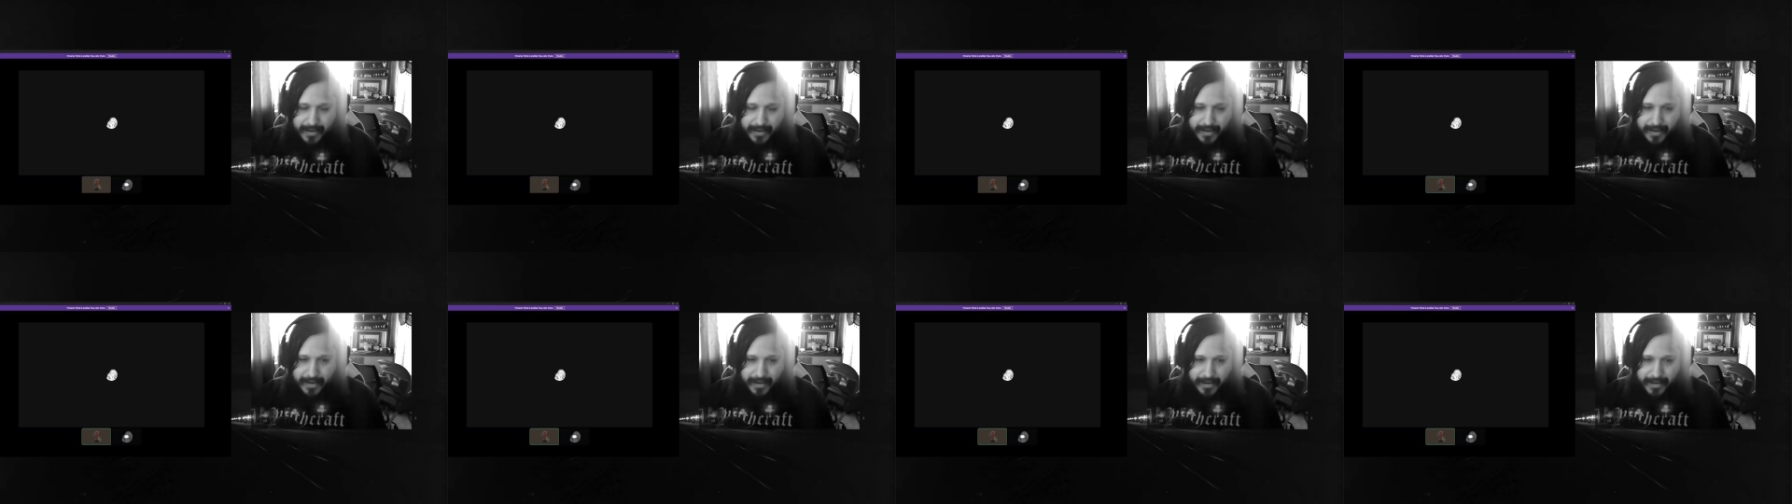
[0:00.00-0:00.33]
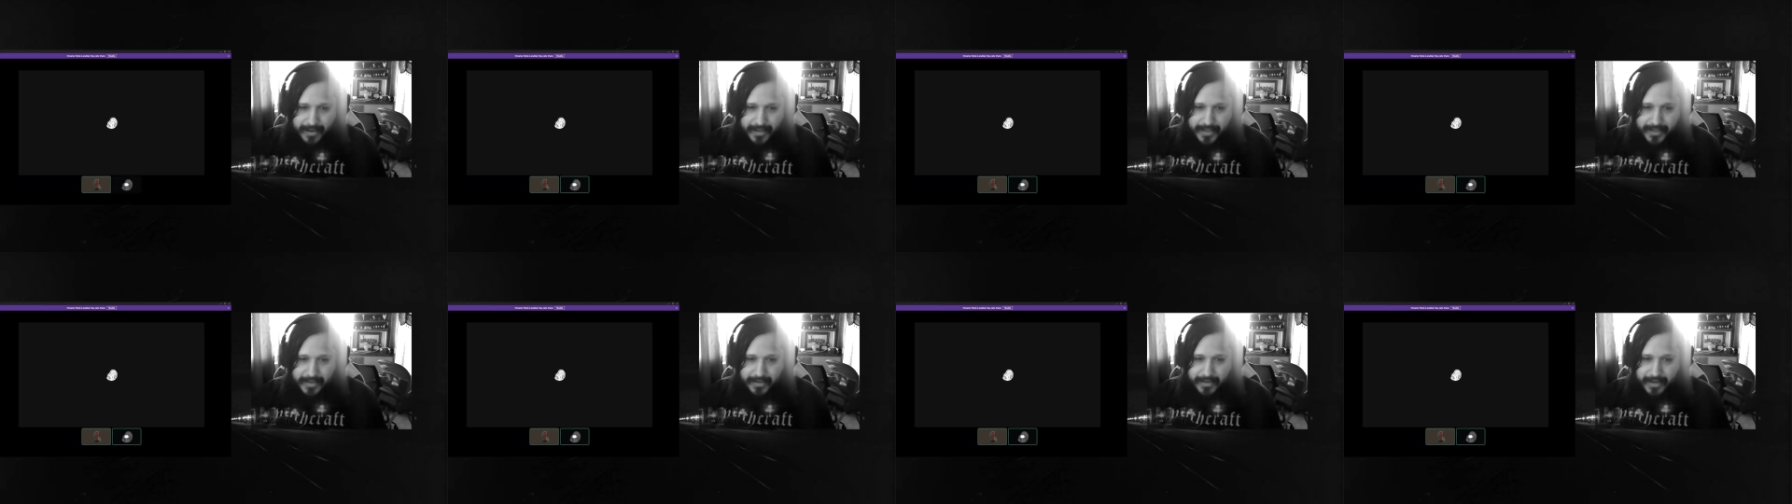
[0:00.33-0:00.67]
Uh,
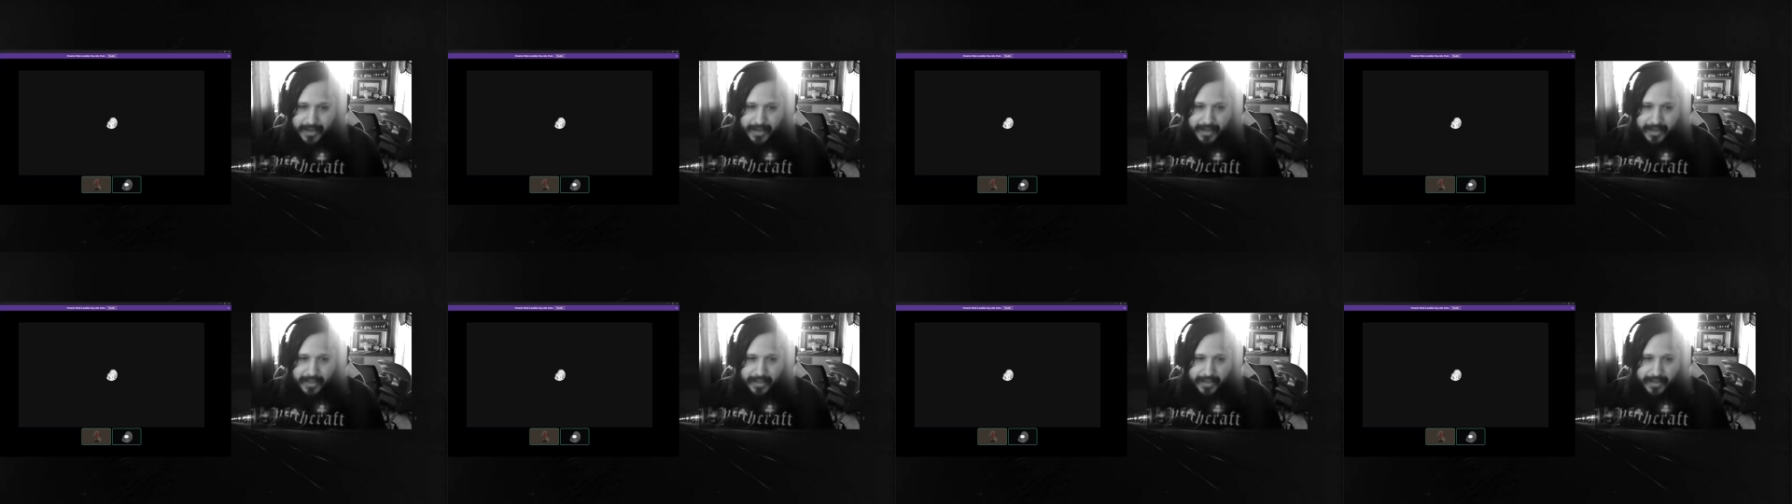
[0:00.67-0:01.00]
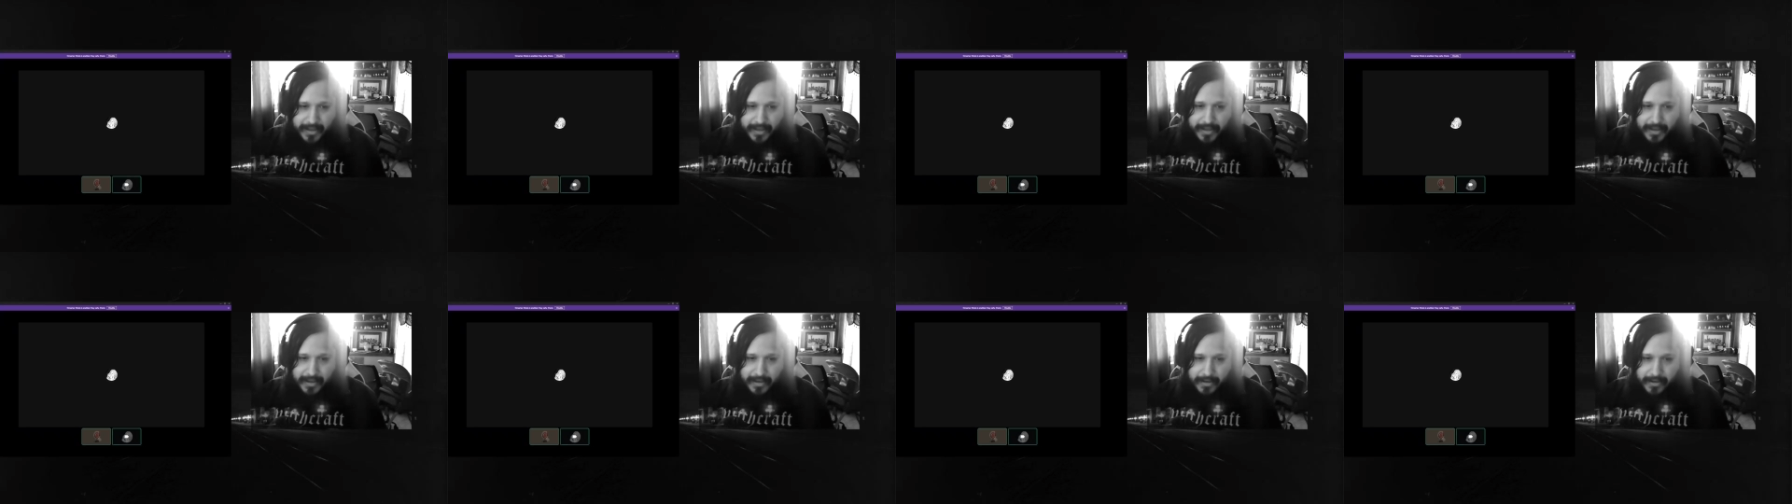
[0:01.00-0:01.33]
is there yeah.
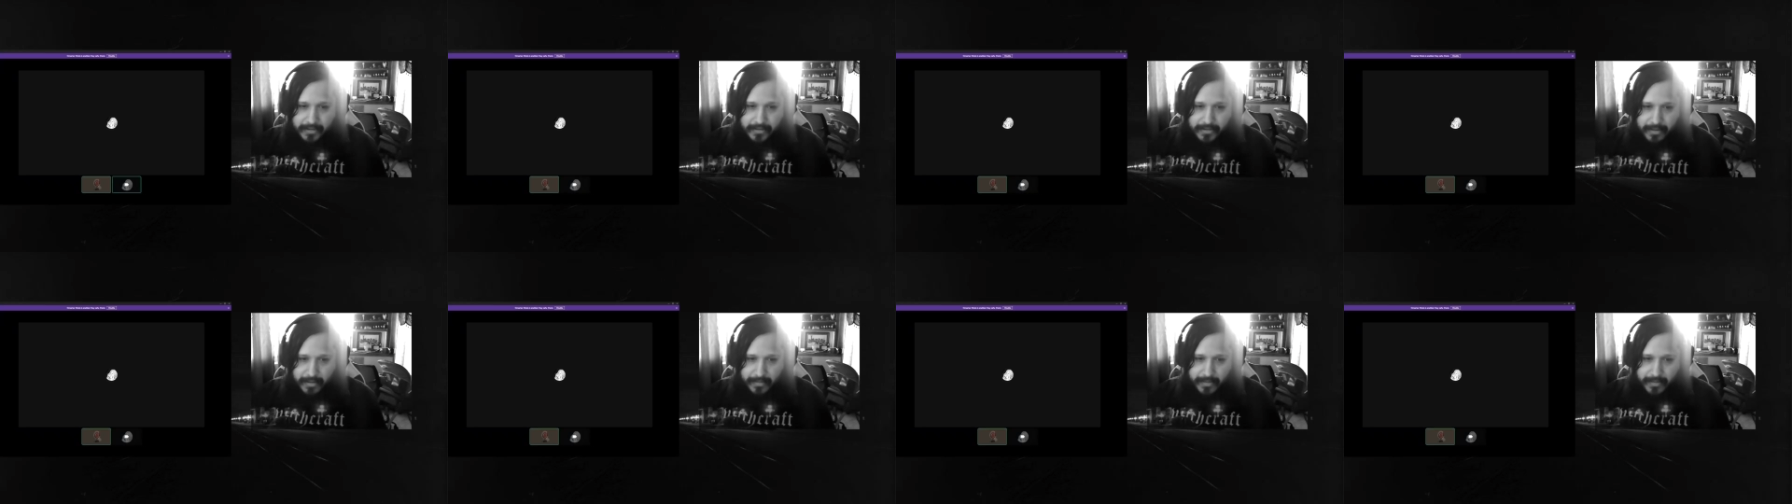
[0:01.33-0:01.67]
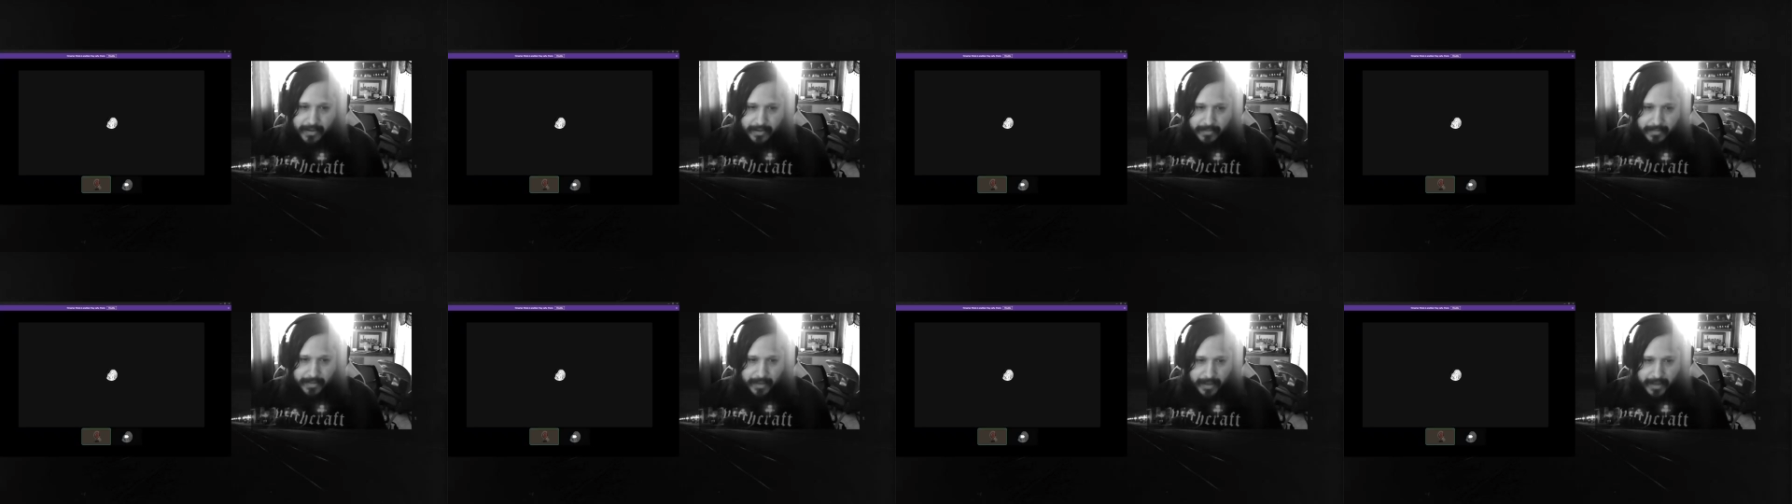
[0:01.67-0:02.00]
anything that you're driven
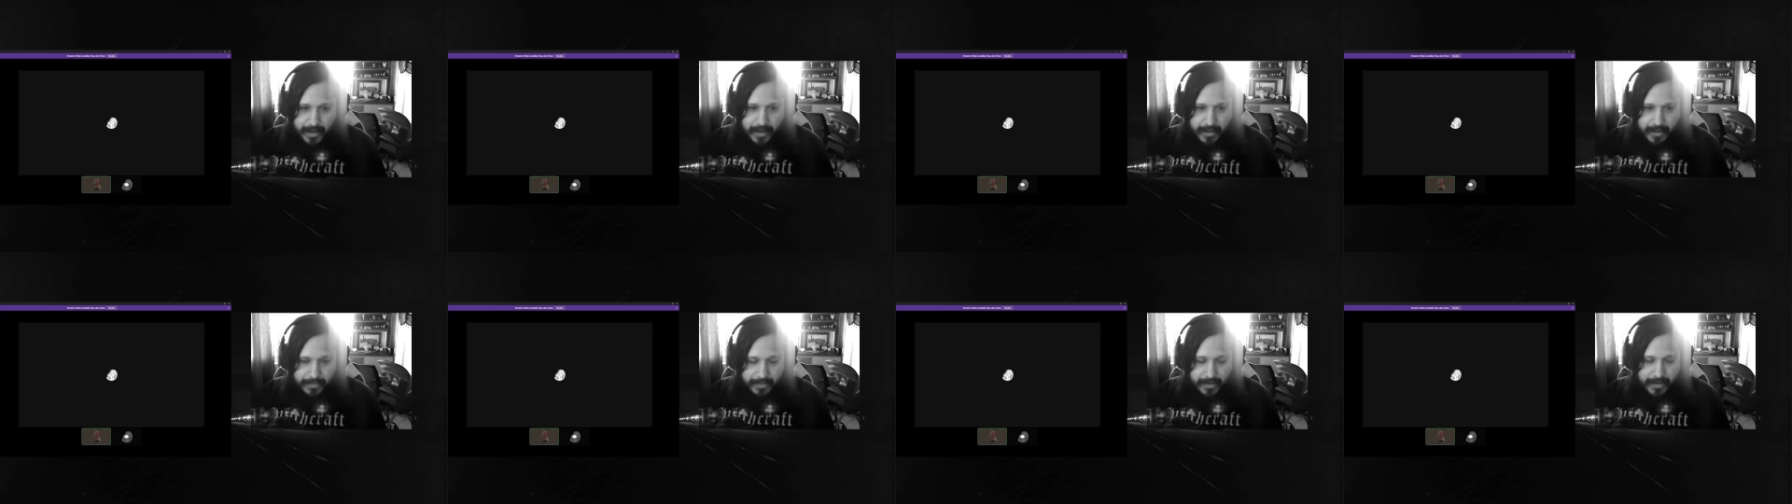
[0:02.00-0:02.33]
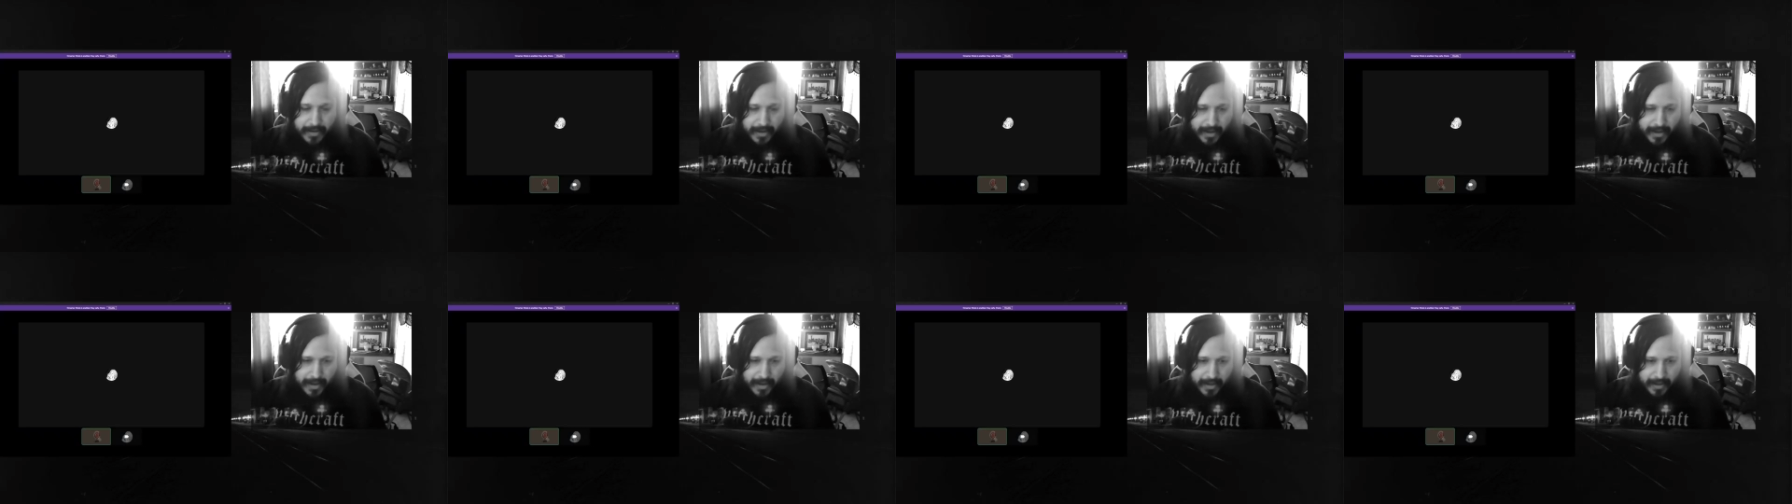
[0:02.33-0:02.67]
to be competent
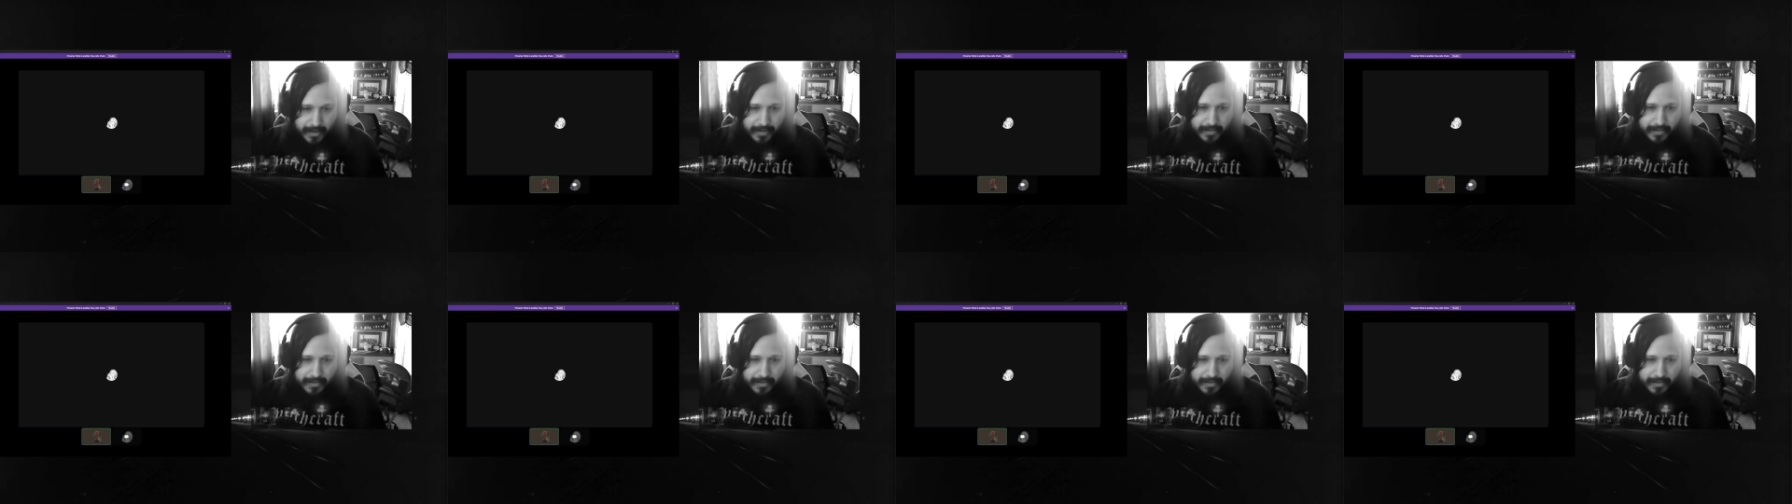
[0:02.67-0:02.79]
at?